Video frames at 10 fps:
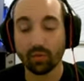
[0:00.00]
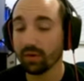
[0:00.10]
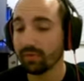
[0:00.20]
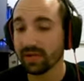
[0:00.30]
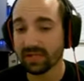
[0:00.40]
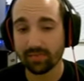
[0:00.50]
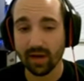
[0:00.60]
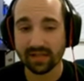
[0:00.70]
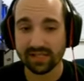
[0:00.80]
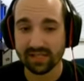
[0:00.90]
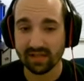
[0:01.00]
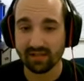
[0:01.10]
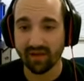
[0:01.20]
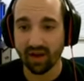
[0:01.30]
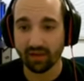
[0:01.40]
Wouldn't be surprised to see the
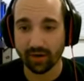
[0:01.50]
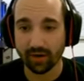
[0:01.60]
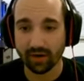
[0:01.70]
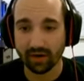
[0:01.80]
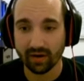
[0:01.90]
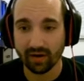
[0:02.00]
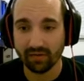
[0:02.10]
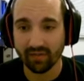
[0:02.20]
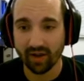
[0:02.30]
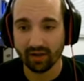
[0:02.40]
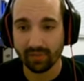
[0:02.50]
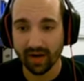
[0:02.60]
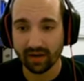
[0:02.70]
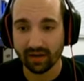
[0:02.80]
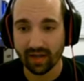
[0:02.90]

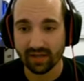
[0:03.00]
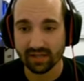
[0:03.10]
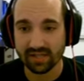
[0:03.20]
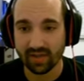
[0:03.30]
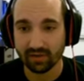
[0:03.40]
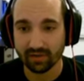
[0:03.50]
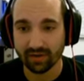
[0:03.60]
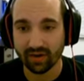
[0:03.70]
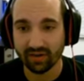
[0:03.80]
Volibear get a subtle nerf.